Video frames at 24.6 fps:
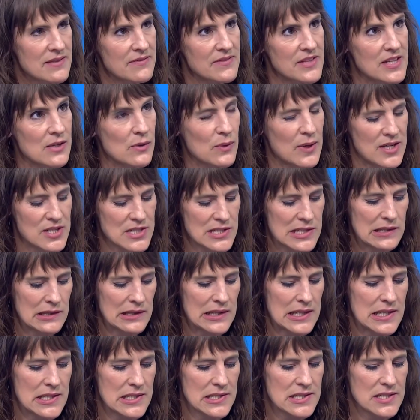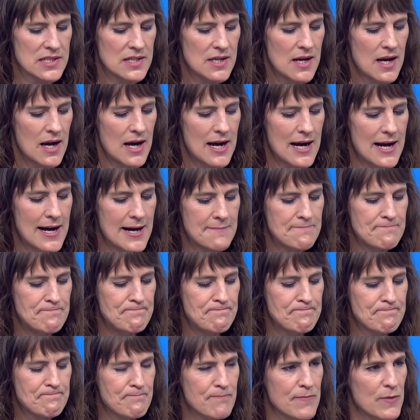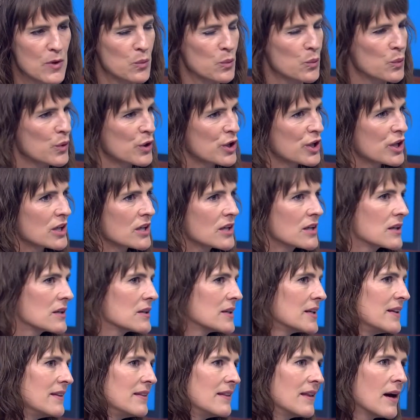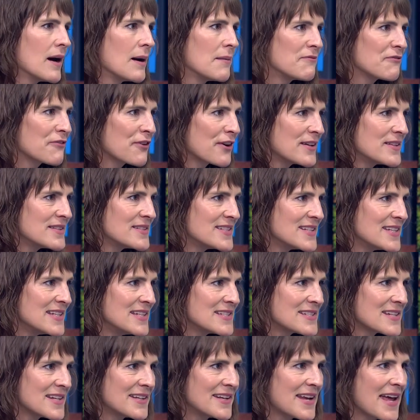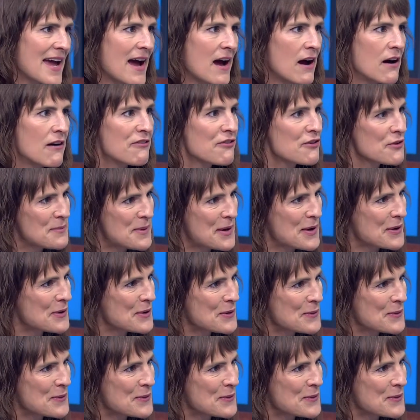of the equation, at least. We're in the upfront season now, for better